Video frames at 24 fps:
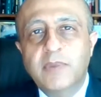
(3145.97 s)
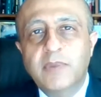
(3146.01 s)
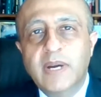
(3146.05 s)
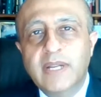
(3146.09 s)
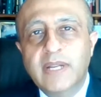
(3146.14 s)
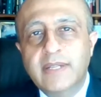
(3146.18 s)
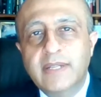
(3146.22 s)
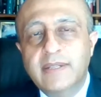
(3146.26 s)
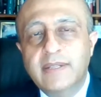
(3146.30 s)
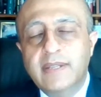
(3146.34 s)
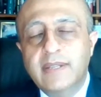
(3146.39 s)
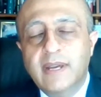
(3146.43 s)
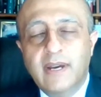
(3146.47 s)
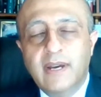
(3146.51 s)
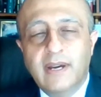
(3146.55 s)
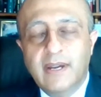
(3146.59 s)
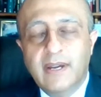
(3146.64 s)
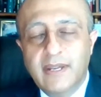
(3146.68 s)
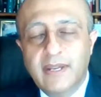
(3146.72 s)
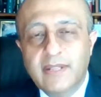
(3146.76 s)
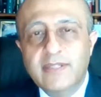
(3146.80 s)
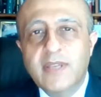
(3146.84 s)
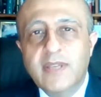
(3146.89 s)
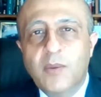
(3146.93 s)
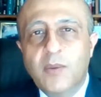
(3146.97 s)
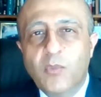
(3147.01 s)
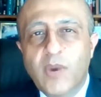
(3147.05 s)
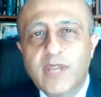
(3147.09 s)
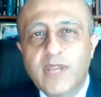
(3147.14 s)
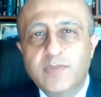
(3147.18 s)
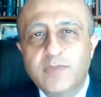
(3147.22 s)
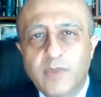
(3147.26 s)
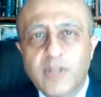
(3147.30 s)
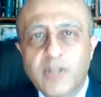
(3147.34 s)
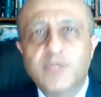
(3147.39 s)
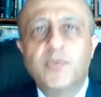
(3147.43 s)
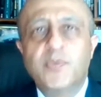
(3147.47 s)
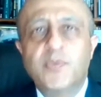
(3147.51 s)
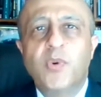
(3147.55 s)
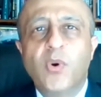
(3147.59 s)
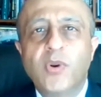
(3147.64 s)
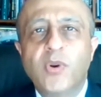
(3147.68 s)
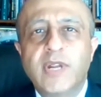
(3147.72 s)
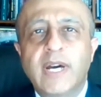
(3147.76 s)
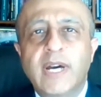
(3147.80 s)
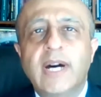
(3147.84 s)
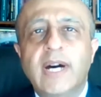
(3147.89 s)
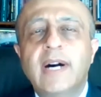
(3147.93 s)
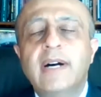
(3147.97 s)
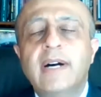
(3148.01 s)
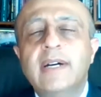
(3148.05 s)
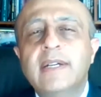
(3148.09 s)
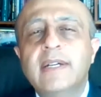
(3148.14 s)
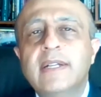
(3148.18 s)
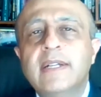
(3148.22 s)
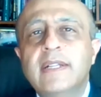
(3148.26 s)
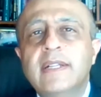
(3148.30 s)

but uh, in some ways much broader